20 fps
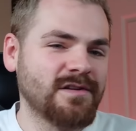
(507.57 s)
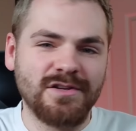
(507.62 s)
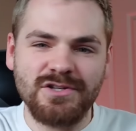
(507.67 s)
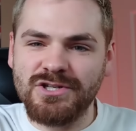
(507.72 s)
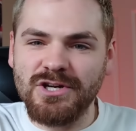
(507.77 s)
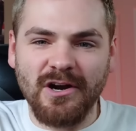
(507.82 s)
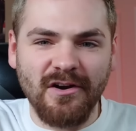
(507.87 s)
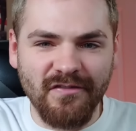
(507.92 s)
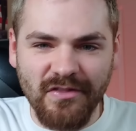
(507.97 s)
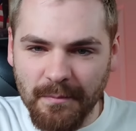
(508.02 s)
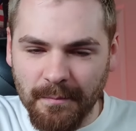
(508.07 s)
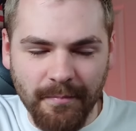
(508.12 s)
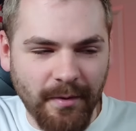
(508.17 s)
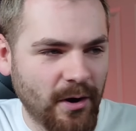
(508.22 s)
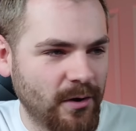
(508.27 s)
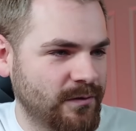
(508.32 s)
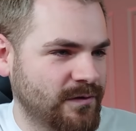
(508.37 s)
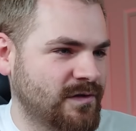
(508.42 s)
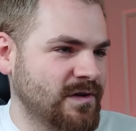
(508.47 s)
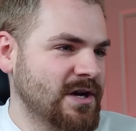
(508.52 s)
to the shot of the
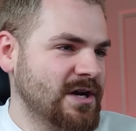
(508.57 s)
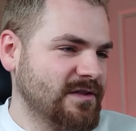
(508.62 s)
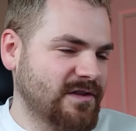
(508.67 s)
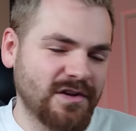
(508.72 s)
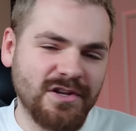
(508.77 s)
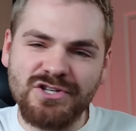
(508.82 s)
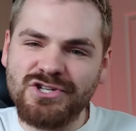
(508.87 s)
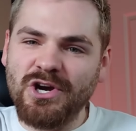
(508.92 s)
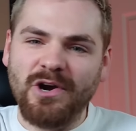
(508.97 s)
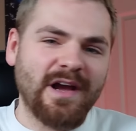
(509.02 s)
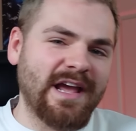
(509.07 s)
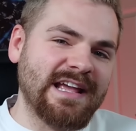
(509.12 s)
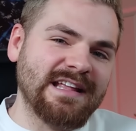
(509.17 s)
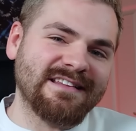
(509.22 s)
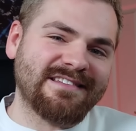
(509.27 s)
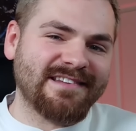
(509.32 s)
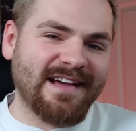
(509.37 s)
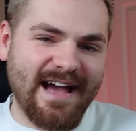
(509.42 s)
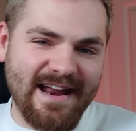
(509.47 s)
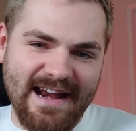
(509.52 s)
boats, to the shot
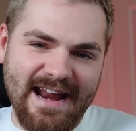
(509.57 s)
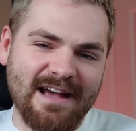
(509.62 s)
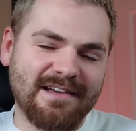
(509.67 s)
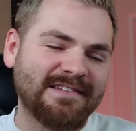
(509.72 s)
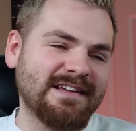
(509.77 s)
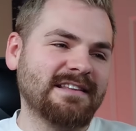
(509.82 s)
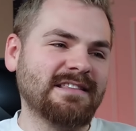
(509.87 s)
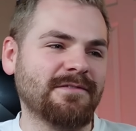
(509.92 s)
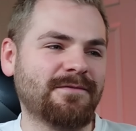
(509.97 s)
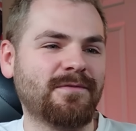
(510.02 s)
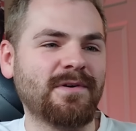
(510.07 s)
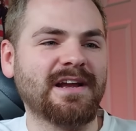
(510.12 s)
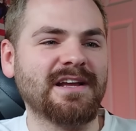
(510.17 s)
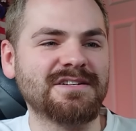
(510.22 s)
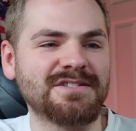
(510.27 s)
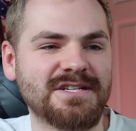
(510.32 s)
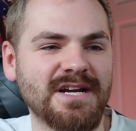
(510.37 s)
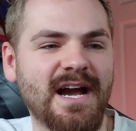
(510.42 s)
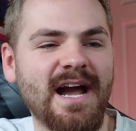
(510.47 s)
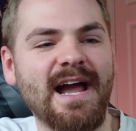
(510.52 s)
inside and outside the
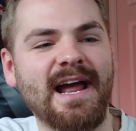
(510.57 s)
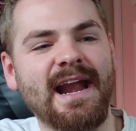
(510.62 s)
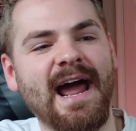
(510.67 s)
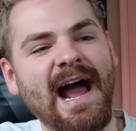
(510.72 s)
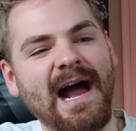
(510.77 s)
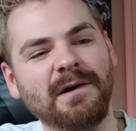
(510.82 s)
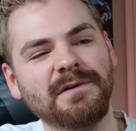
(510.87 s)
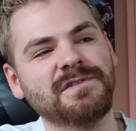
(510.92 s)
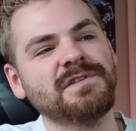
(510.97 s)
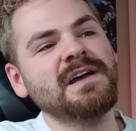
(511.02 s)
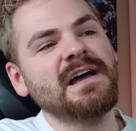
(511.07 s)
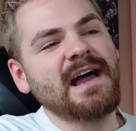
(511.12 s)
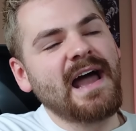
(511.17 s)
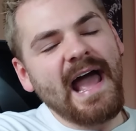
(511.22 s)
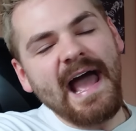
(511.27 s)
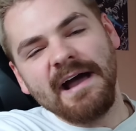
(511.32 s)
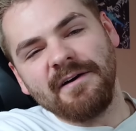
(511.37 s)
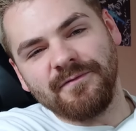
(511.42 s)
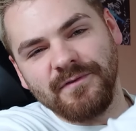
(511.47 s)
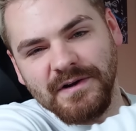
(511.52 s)
freaking giant house.
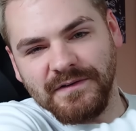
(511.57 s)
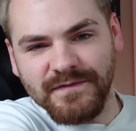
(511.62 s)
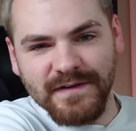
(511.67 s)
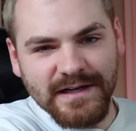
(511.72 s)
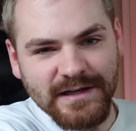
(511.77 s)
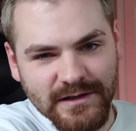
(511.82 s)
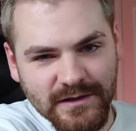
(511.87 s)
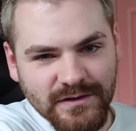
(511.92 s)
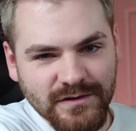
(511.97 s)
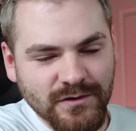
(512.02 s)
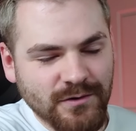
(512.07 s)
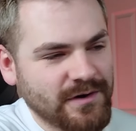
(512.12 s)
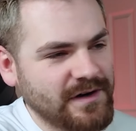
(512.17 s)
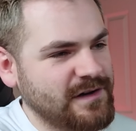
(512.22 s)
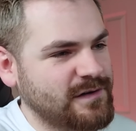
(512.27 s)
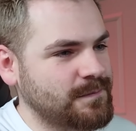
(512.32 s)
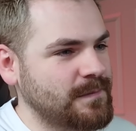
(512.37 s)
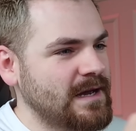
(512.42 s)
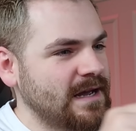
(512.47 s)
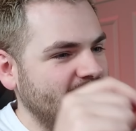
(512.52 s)
Everything looked
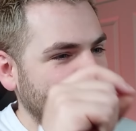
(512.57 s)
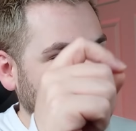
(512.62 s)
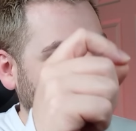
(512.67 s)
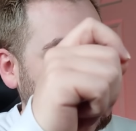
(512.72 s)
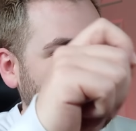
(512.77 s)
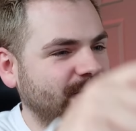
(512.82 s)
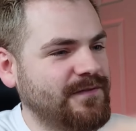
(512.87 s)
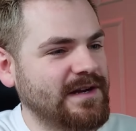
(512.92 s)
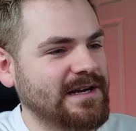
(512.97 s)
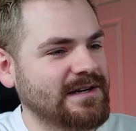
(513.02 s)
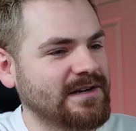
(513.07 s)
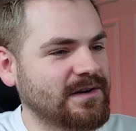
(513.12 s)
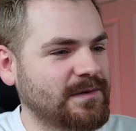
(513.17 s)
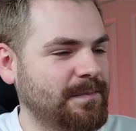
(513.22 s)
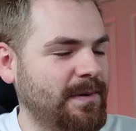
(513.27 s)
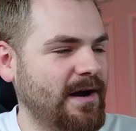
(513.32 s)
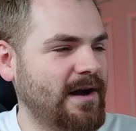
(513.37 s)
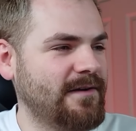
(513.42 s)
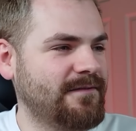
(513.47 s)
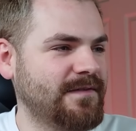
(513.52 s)
crisp. Everything looked
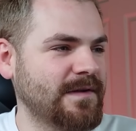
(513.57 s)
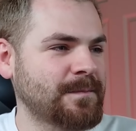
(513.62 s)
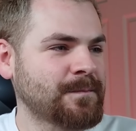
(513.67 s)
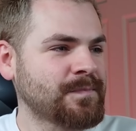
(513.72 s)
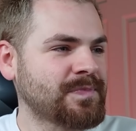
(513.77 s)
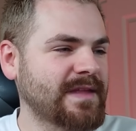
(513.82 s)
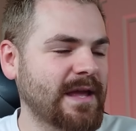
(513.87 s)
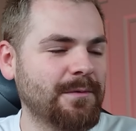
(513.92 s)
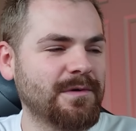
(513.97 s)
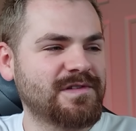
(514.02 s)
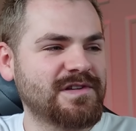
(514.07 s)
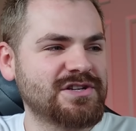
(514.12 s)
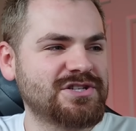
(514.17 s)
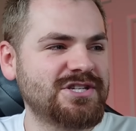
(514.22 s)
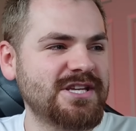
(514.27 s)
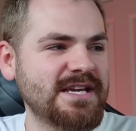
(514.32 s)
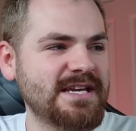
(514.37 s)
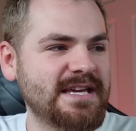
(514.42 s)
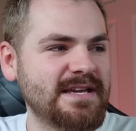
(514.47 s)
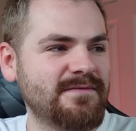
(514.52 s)
perfect. It was a
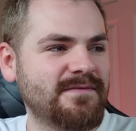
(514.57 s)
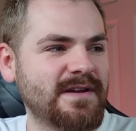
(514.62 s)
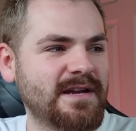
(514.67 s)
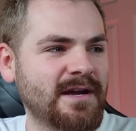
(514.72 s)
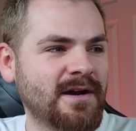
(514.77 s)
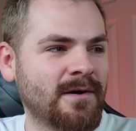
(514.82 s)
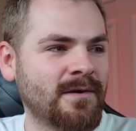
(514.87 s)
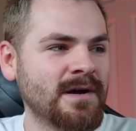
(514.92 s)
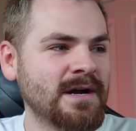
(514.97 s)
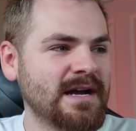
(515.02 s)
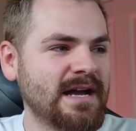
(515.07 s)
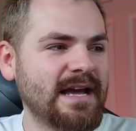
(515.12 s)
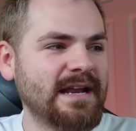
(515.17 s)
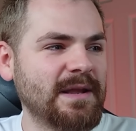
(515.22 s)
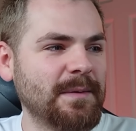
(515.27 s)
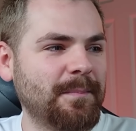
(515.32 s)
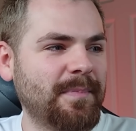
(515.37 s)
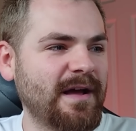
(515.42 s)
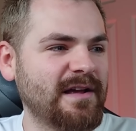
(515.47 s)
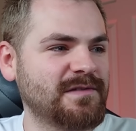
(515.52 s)
cheeky video in
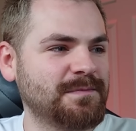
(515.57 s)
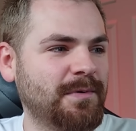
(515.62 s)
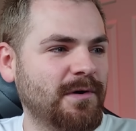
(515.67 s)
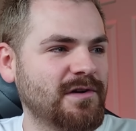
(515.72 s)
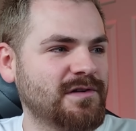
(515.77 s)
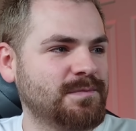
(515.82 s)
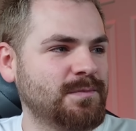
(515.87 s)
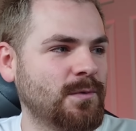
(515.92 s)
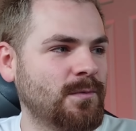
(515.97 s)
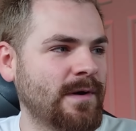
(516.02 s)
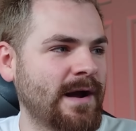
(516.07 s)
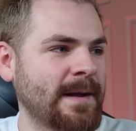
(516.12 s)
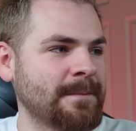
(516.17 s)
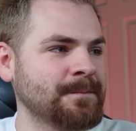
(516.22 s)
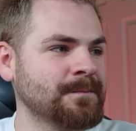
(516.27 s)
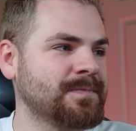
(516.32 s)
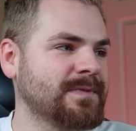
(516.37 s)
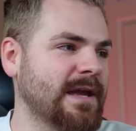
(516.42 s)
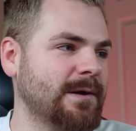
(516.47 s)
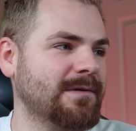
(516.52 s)
the best possible way.
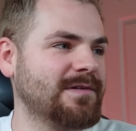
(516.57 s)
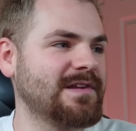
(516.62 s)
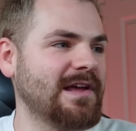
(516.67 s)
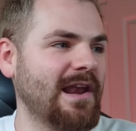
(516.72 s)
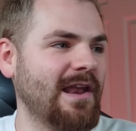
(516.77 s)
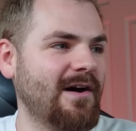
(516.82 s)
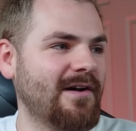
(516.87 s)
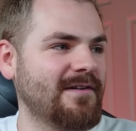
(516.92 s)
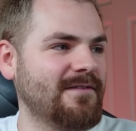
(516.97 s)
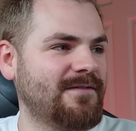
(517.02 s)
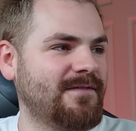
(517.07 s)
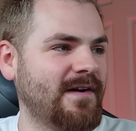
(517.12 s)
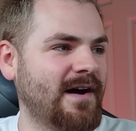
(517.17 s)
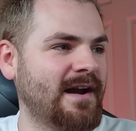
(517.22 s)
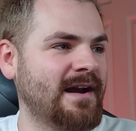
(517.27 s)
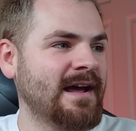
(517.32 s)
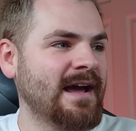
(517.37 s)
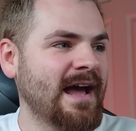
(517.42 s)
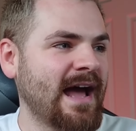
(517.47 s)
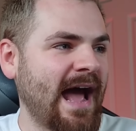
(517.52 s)
It was a lot of
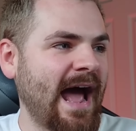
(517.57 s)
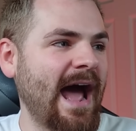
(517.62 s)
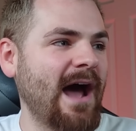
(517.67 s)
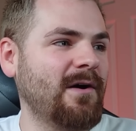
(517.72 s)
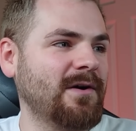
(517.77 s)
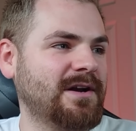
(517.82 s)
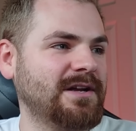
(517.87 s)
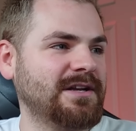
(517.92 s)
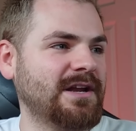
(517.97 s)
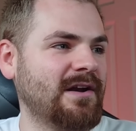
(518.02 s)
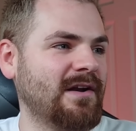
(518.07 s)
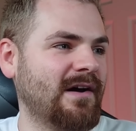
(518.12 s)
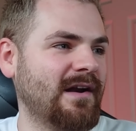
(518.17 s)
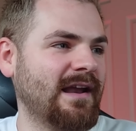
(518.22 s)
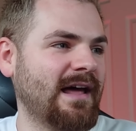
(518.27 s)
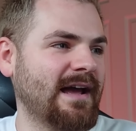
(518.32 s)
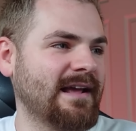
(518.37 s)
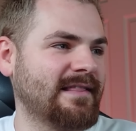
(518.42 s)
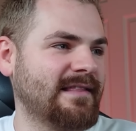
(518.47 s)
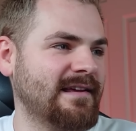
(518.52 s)
fun. How can you not
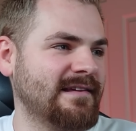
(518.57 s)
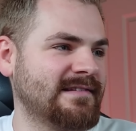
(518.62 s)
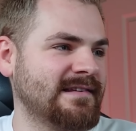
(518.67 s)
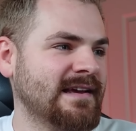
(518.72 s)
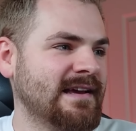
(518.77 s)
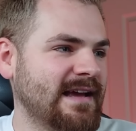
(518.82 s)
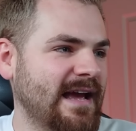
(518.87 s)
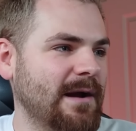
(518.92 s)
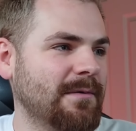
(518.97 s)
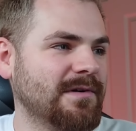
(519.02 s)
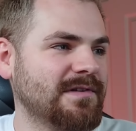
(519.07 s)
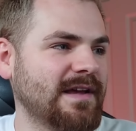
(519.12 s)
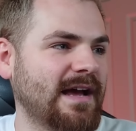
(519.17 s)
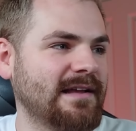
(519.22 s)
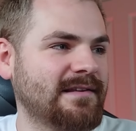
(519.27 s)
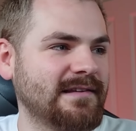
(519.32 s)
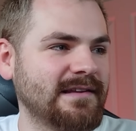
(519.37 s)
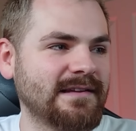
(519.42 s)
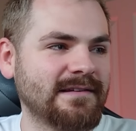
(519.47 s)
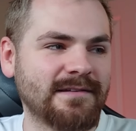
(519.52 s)
like this? It was
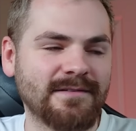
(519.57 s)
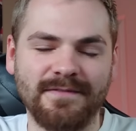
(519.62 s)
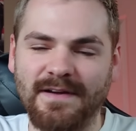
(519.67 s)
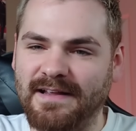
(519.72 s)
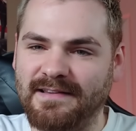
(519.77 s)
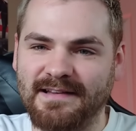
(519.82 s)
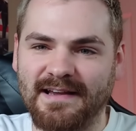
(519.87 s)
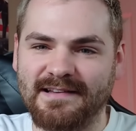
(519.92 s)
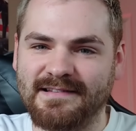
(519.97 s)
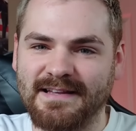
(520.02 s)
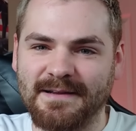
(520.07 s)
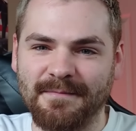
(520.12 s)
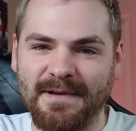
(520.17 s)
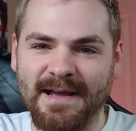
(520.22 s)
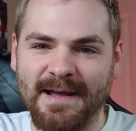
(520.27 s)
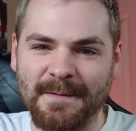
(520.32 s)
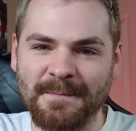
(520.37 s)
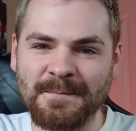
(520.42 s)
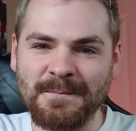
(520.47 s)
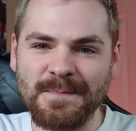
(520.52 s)
absolutely fantastic,
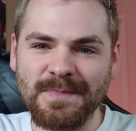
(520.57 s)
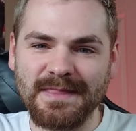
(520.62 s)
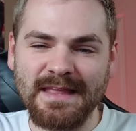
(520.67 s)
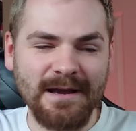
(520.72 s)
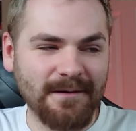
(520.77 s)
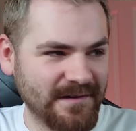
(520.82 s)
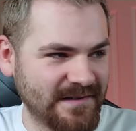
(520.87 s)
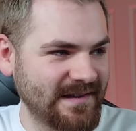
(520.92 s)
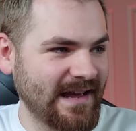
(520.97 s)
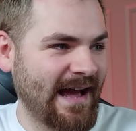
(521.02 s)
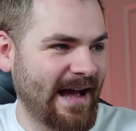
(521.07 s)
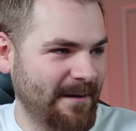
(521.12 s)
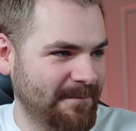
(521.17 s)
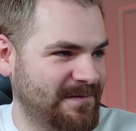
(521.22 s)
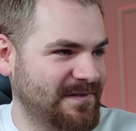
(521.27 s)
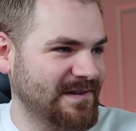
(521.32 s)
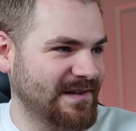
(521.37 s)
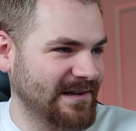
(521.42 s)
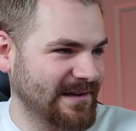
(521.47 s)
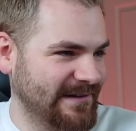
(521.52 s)
man. It was
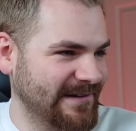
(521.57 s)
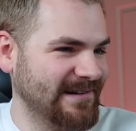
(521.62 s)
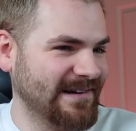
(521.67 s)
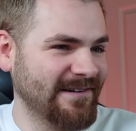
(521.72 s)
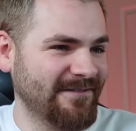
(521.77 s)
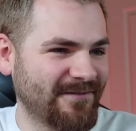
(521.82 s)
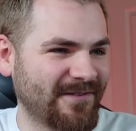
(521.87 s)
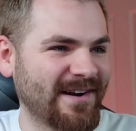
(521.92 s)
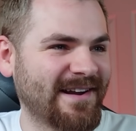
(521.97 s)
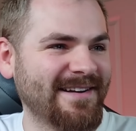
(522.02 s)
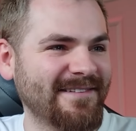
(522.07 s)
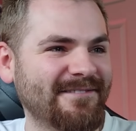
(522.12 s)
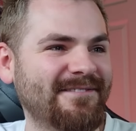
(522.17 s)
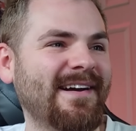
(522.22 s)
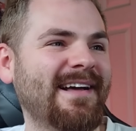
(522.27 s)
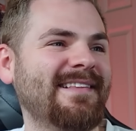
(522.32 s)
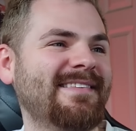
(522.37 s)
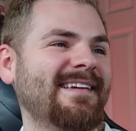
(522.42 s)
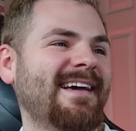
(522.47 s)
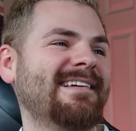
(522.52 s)
absolutely freaking
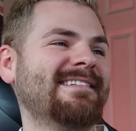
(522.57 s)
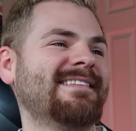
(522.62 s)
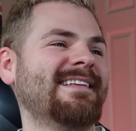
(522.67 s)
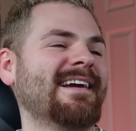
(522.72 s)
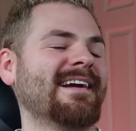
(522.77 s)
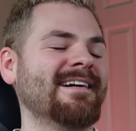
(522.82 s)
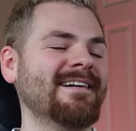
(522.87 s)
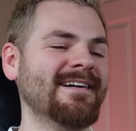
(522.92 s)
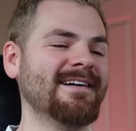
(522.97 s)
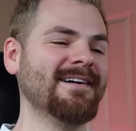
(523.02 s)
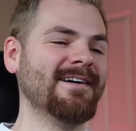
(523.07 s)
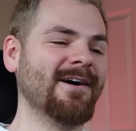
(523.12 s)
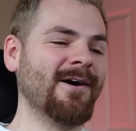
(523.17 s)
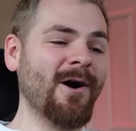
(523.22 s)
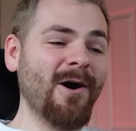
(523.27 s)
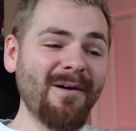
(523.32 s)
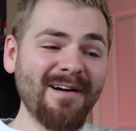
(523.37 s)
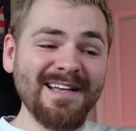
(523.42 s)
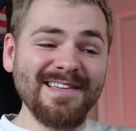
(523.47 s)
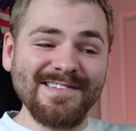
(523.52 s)
fantastic.
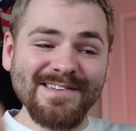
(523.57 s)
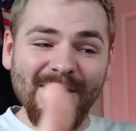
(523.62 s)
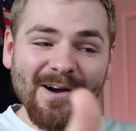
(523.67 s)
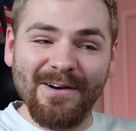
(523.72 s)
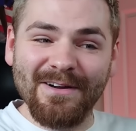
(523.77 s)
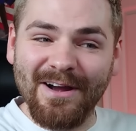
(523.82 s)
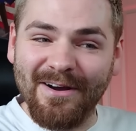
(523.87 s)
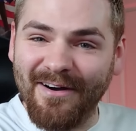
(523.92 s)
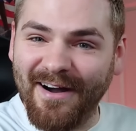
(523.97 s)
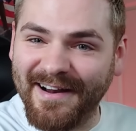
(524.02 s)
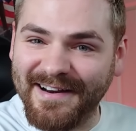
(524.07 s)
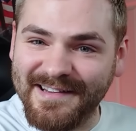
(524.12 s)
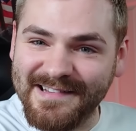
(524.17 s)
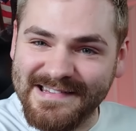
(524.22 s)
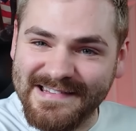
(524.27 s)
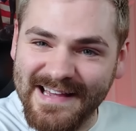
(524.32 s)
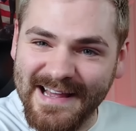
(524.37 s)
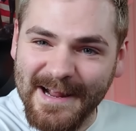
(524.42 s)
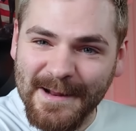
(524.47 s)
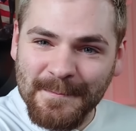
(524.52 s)
Who is
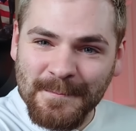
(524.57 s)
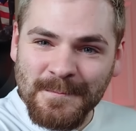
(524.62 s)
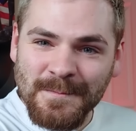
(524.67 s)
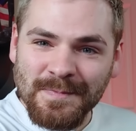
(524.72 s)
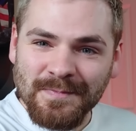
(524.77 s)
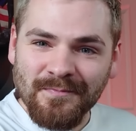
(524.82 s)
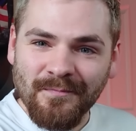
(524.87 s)
YoYoHoneySingh?